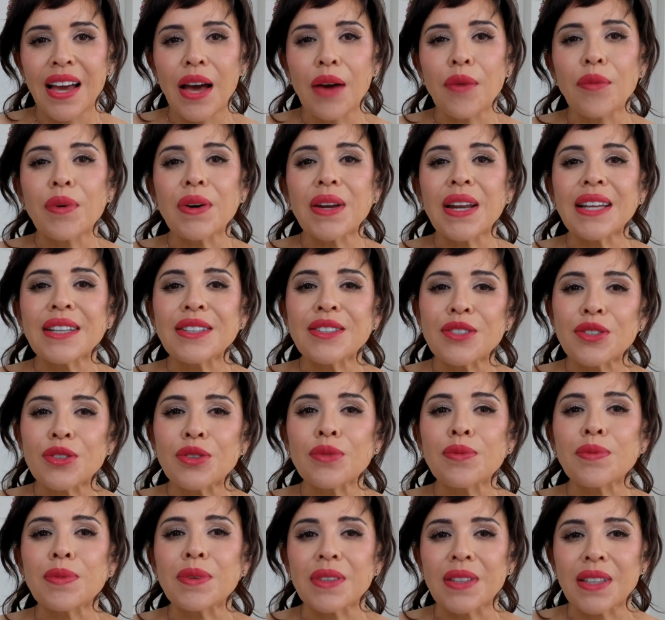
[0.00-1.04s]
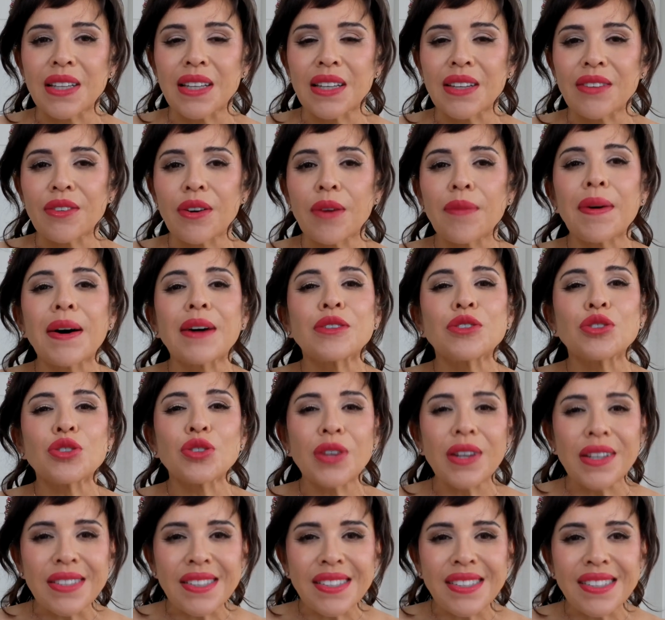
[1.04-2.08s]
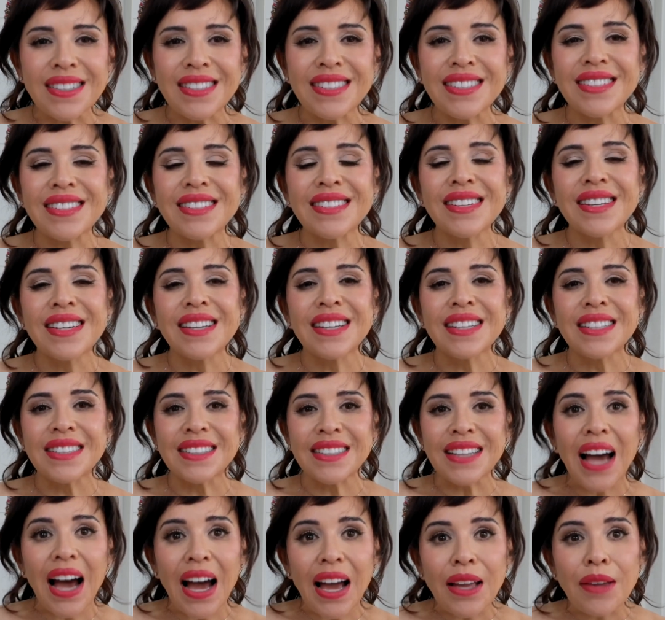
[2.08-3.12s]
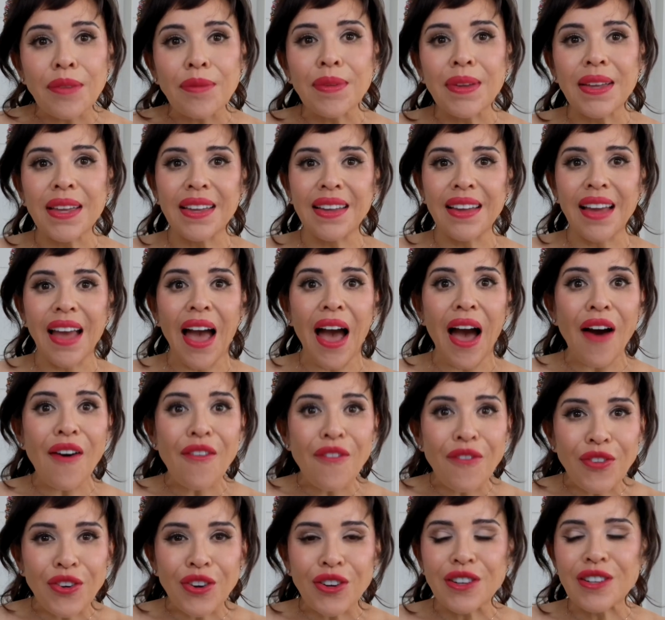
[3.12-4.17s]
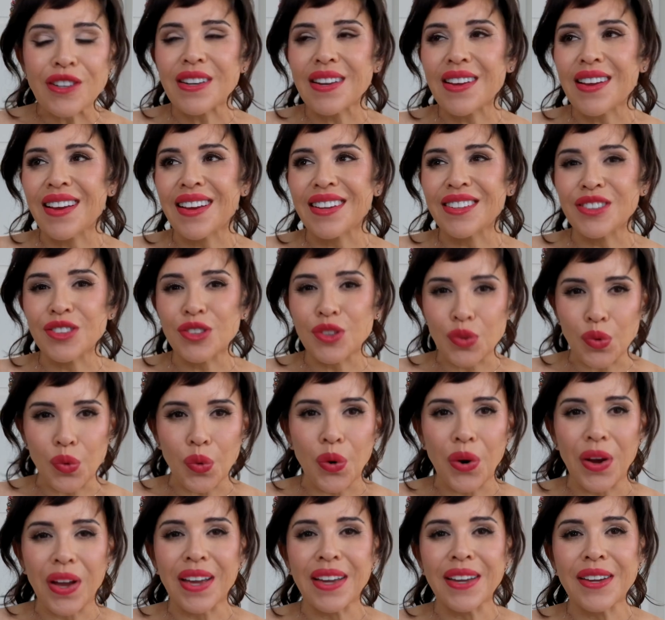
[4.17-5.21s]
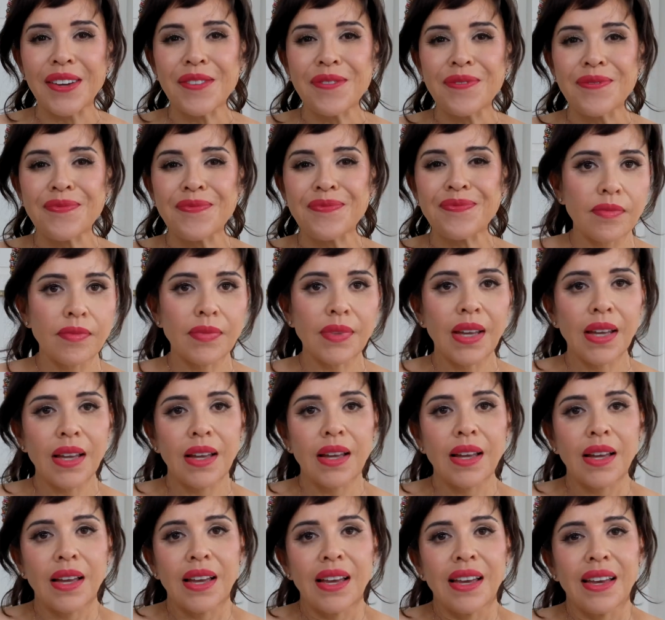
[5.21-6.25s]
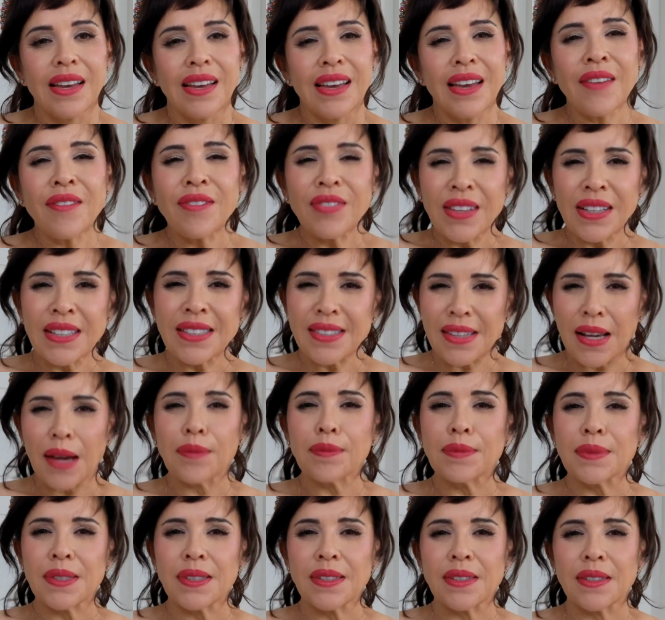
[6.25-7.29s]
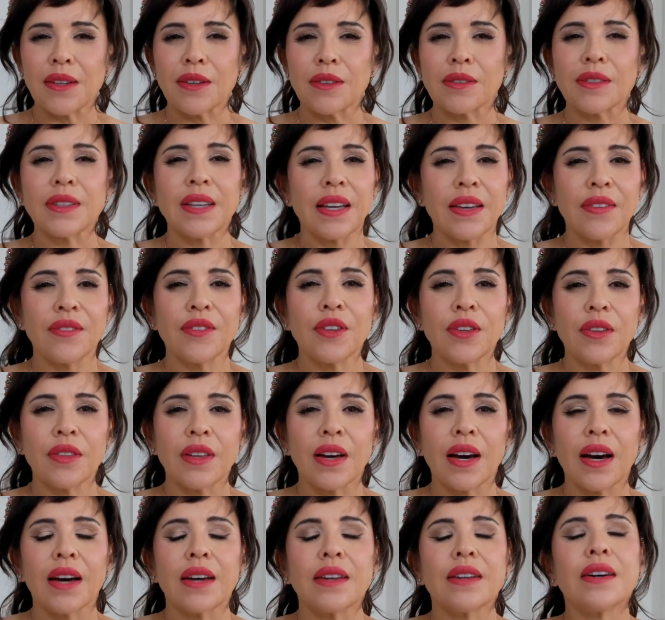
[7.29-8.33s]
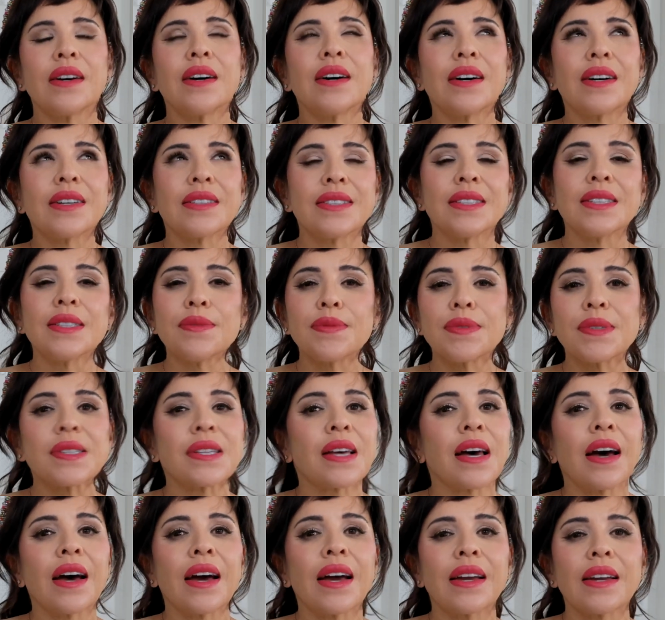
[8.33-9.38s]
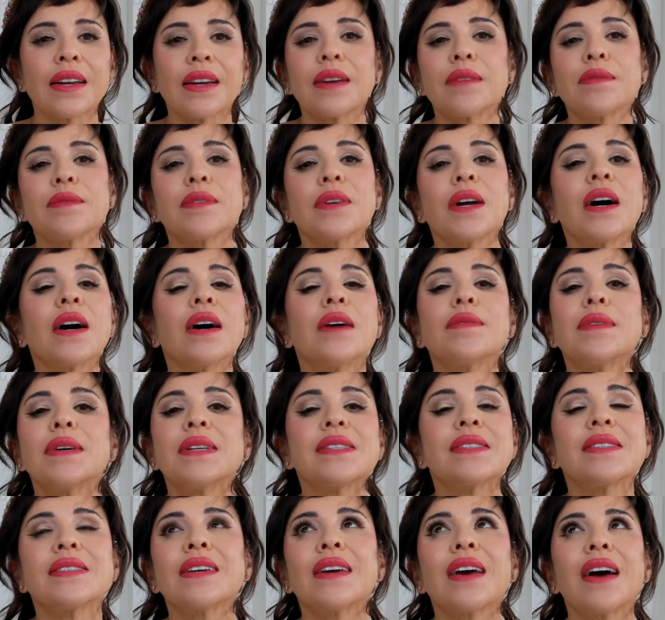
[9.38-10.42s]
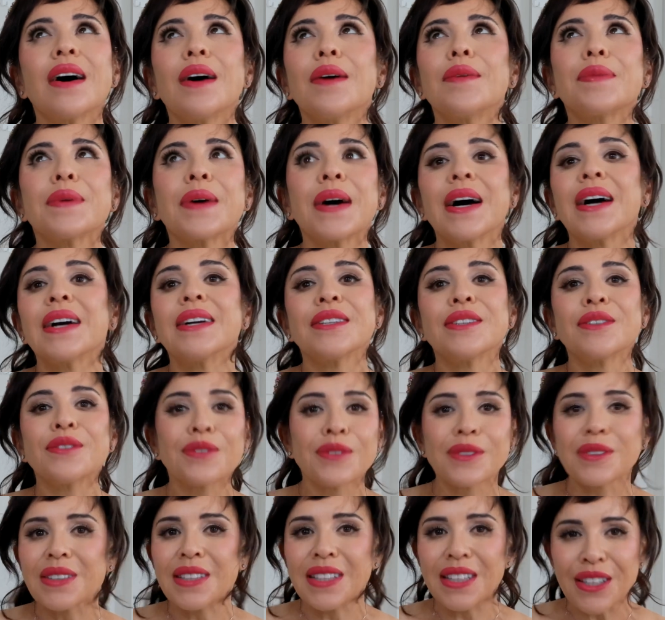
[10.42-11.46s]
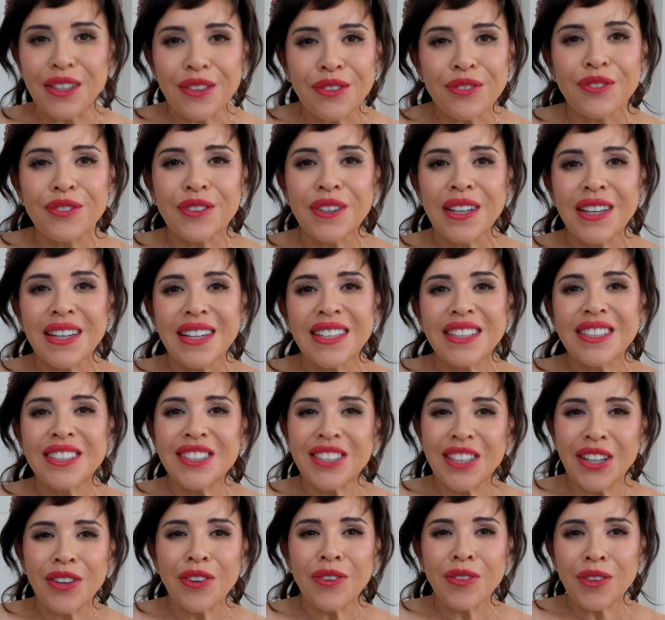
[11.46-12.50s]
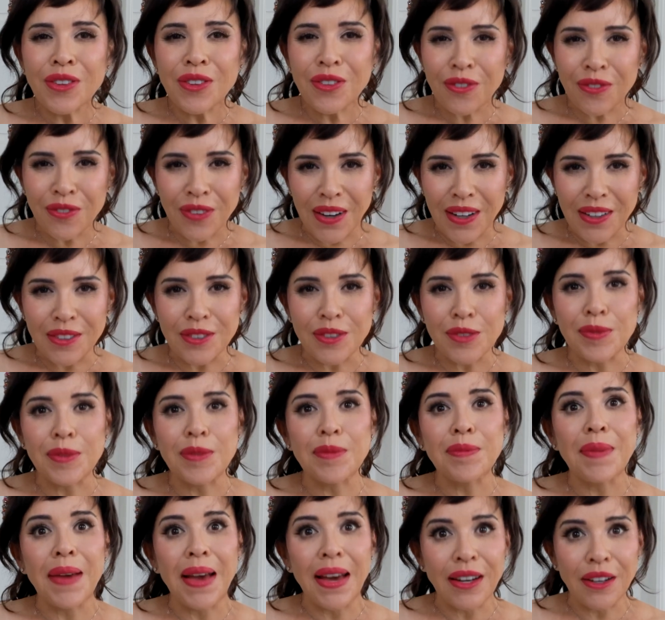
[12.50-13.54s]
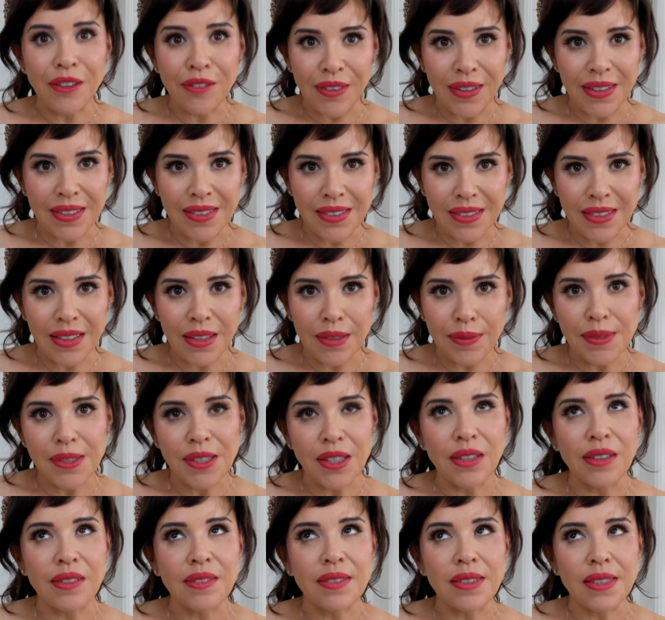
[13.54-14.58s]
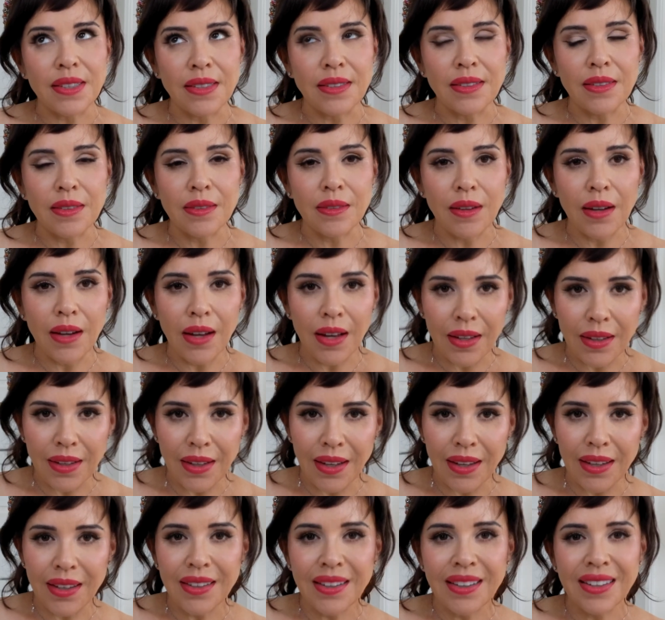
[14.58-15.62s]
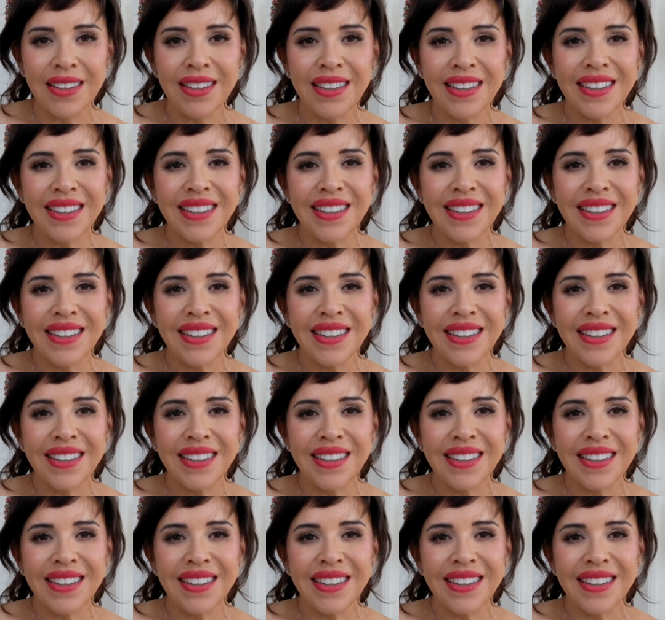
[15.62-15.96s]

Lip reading: and what I do believe about trusting, timing, effort, and joy. If this episode gave you that deep sigh, I'm not messing up kind of relief, share it with a friend who's been manifesting themselves into a headache.